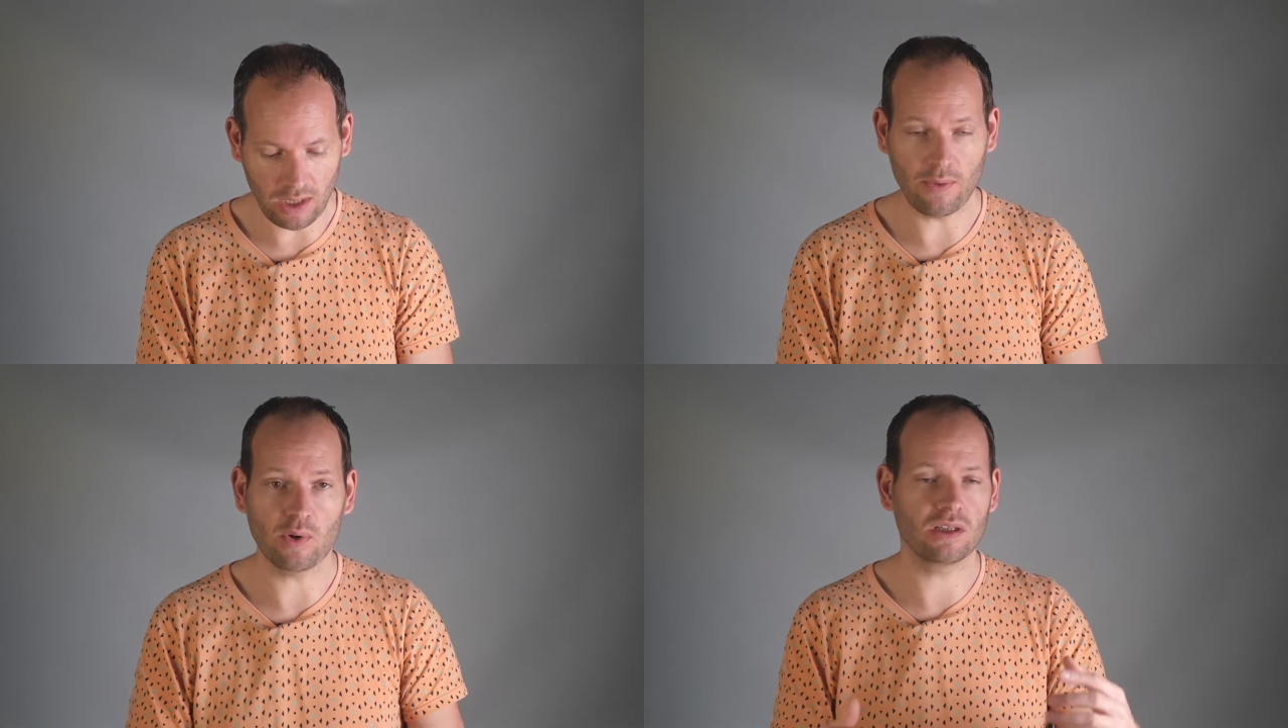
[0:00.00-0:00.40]

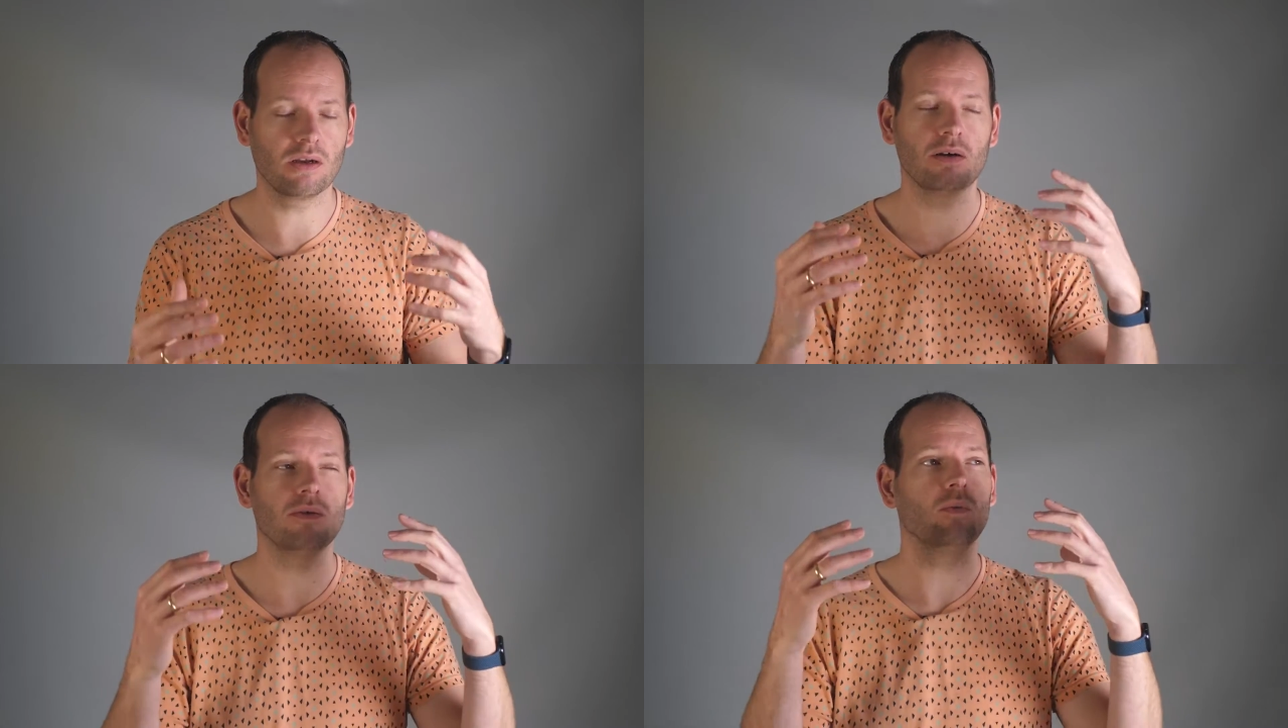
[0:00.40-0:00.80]
I want to
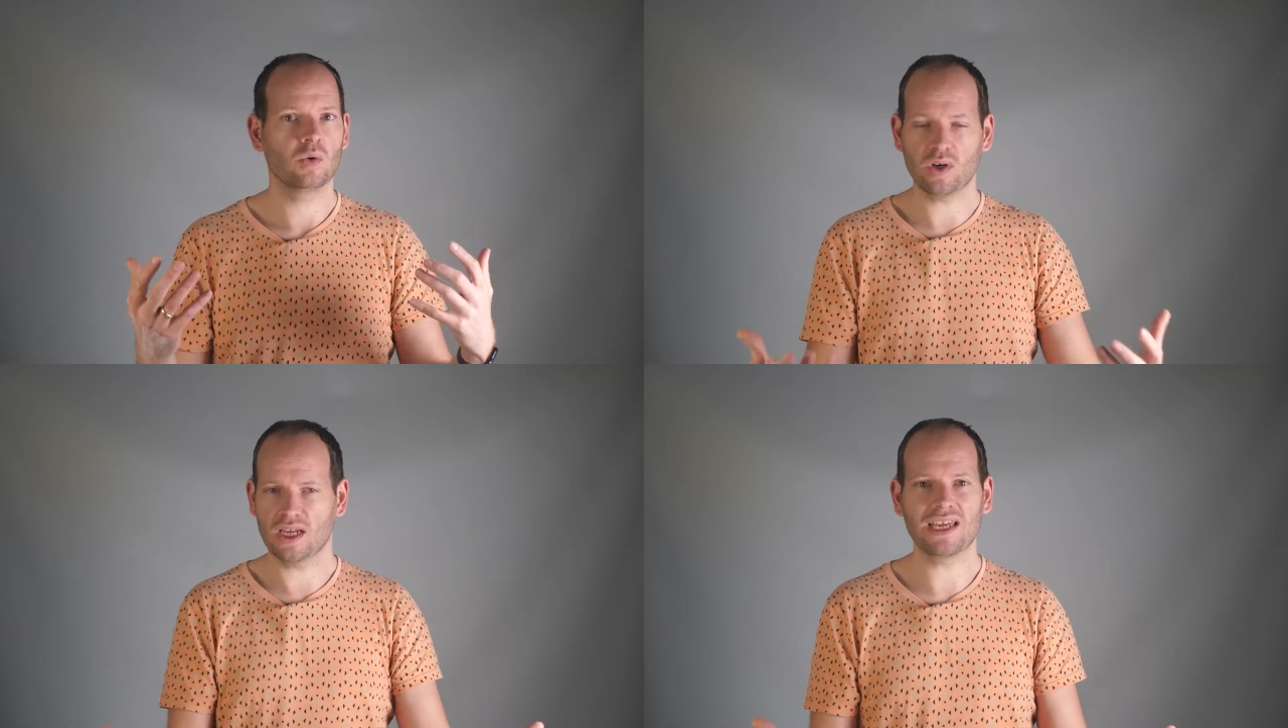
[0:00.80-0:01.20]
know
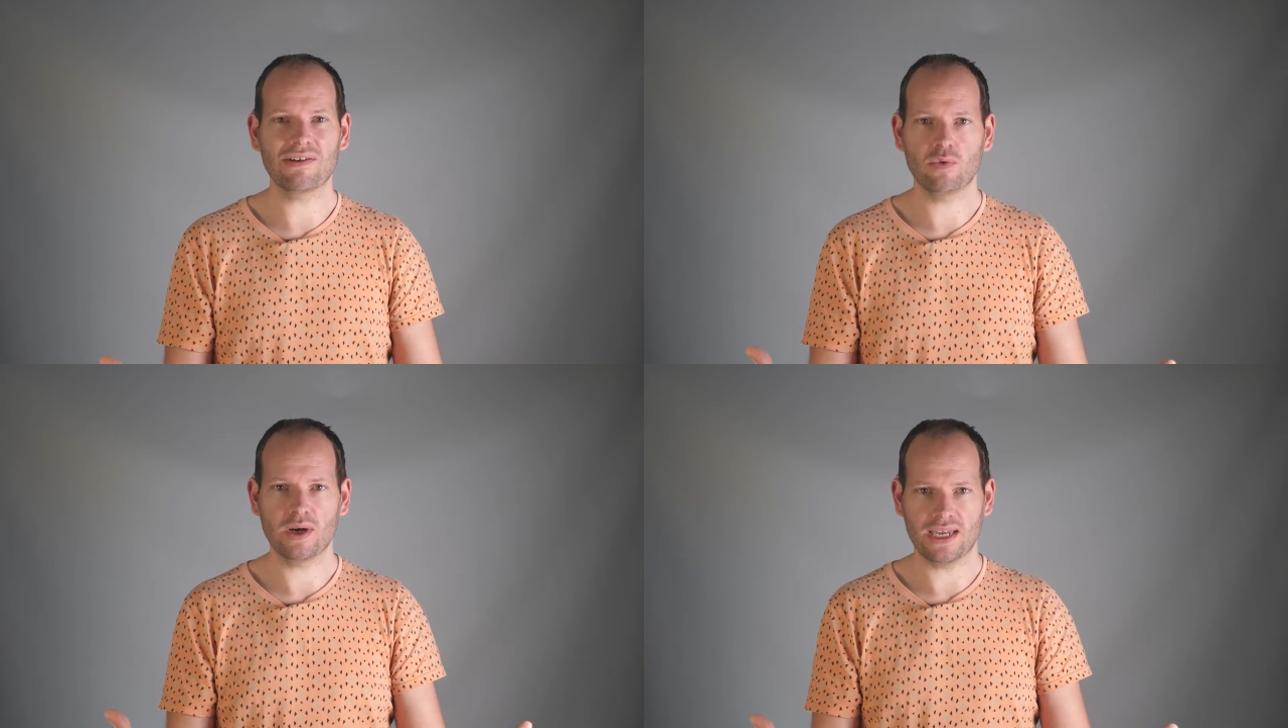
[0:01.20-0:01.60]
what can I
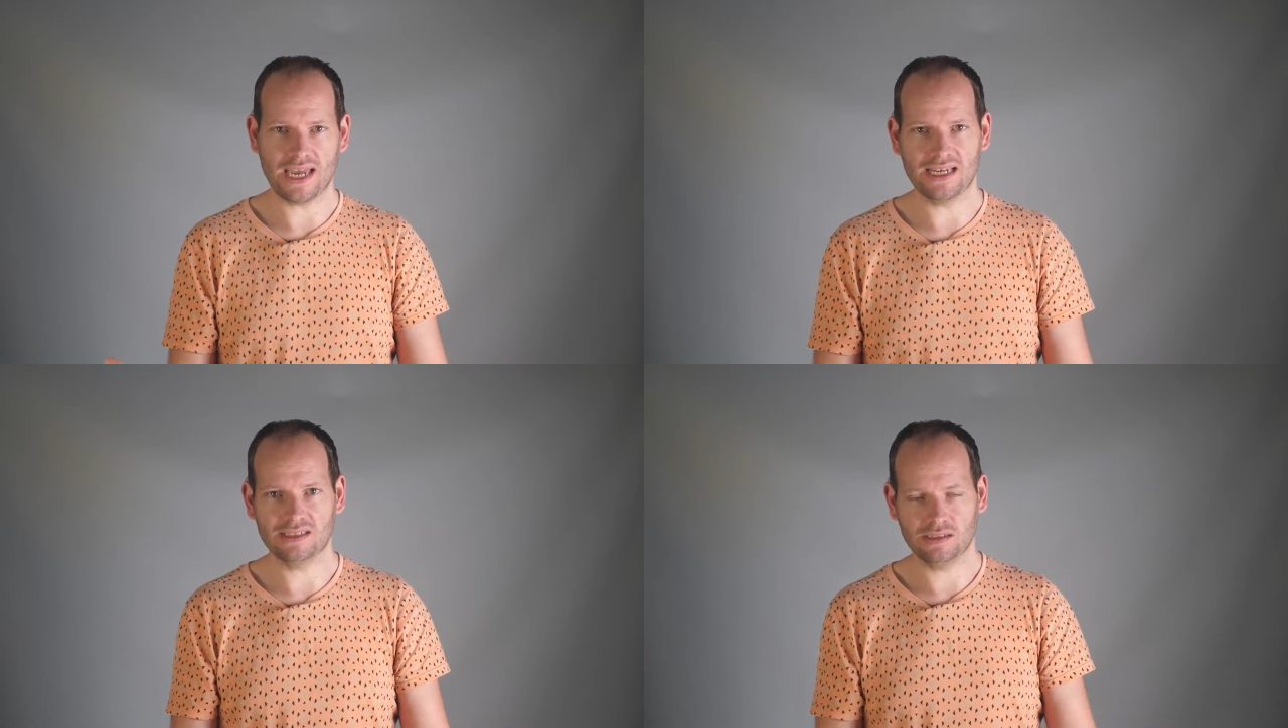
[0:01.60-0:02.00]
give away
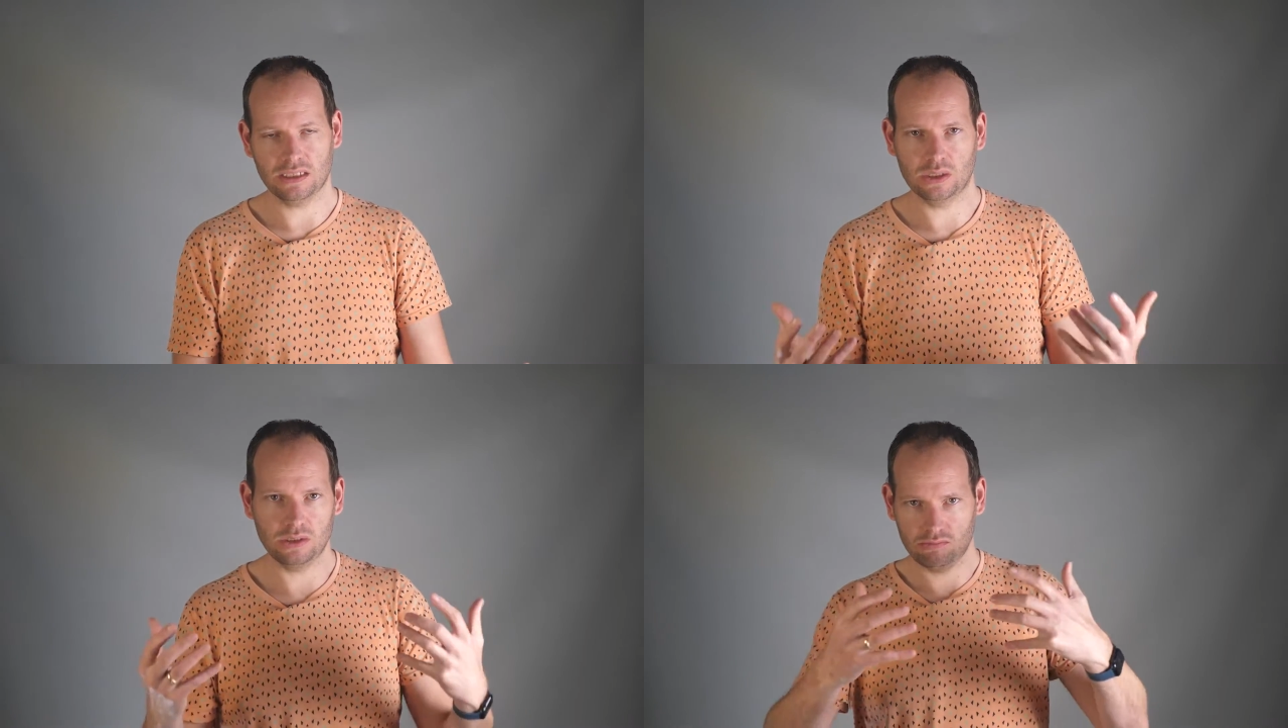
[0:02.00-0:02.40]
as
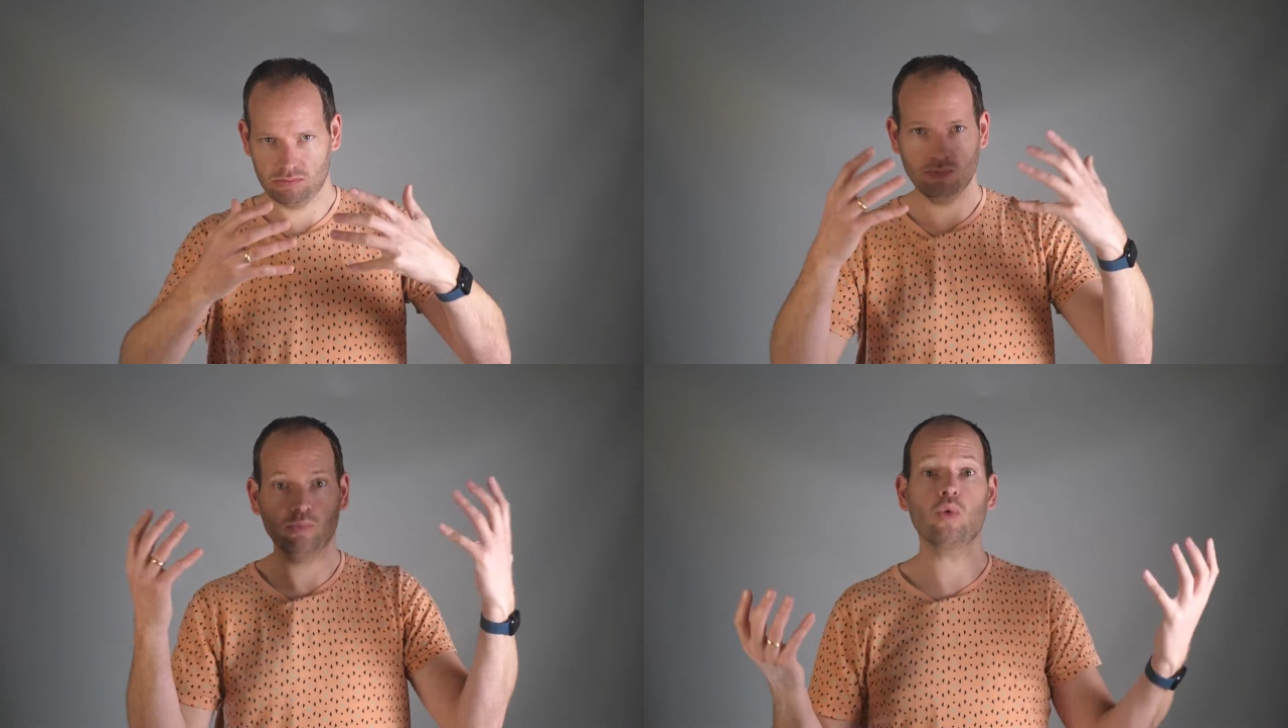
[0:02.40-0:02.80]
a
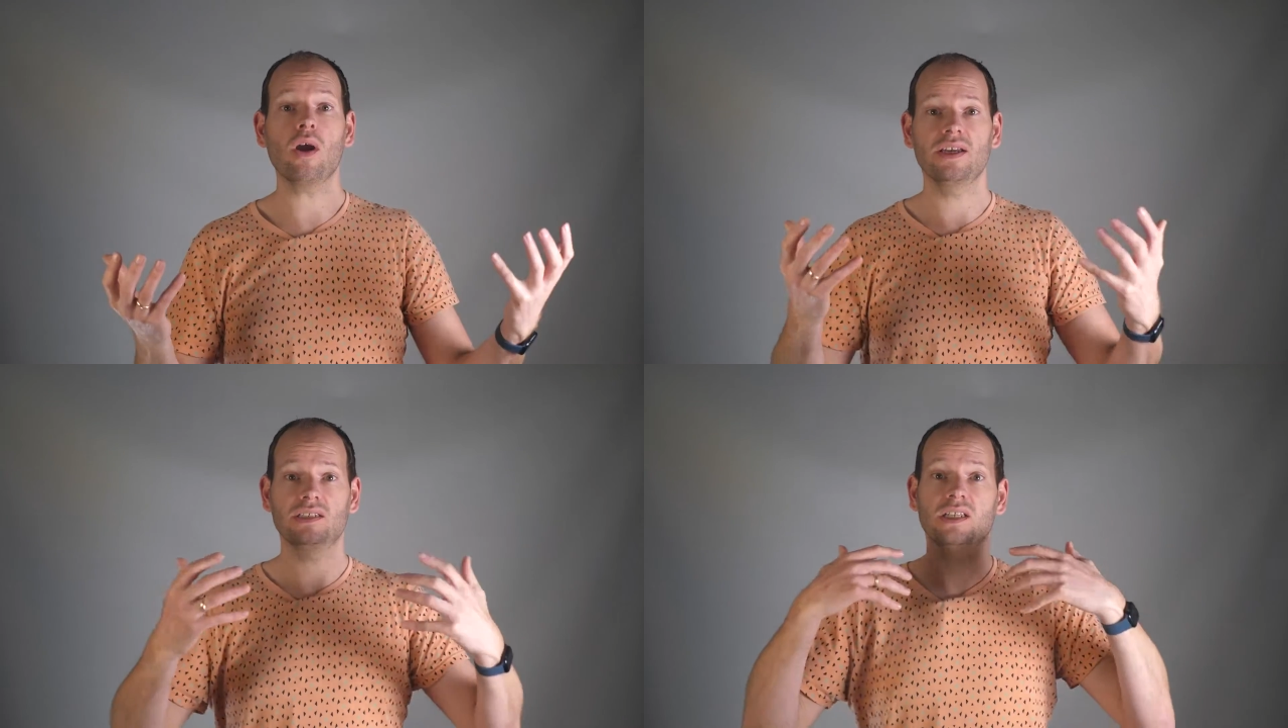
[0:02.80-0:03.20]

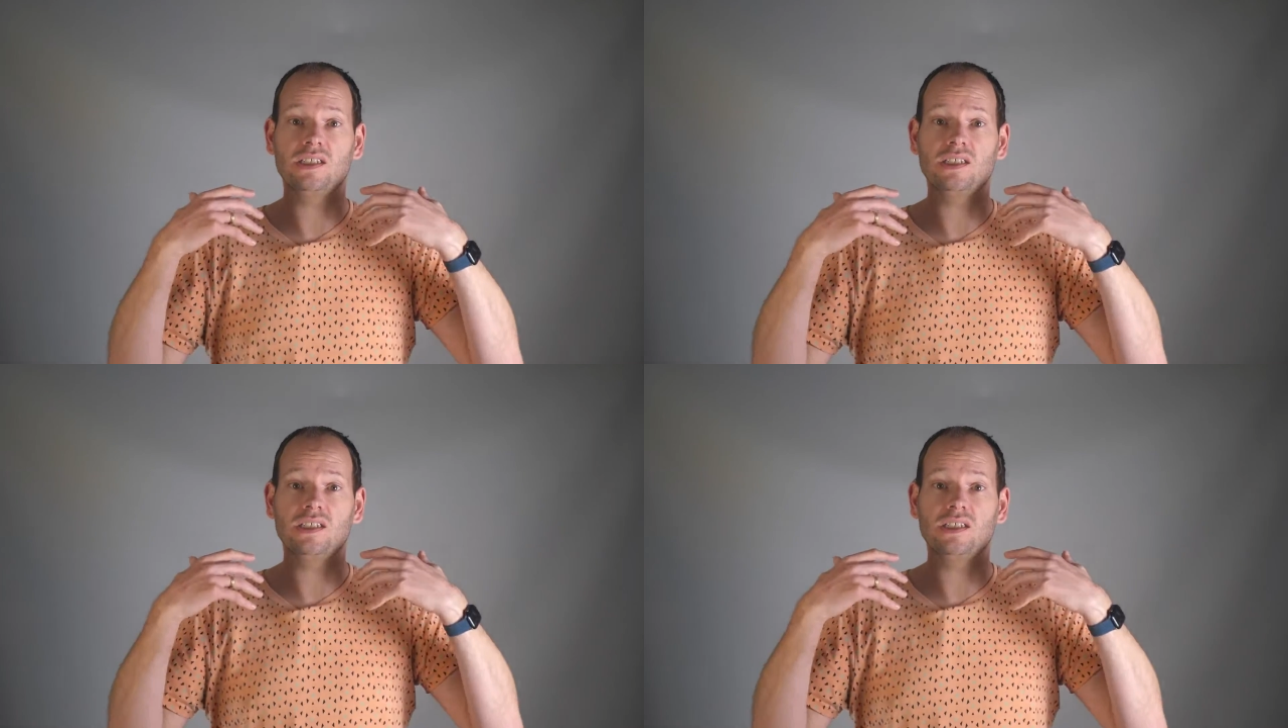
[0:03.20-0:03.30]
price.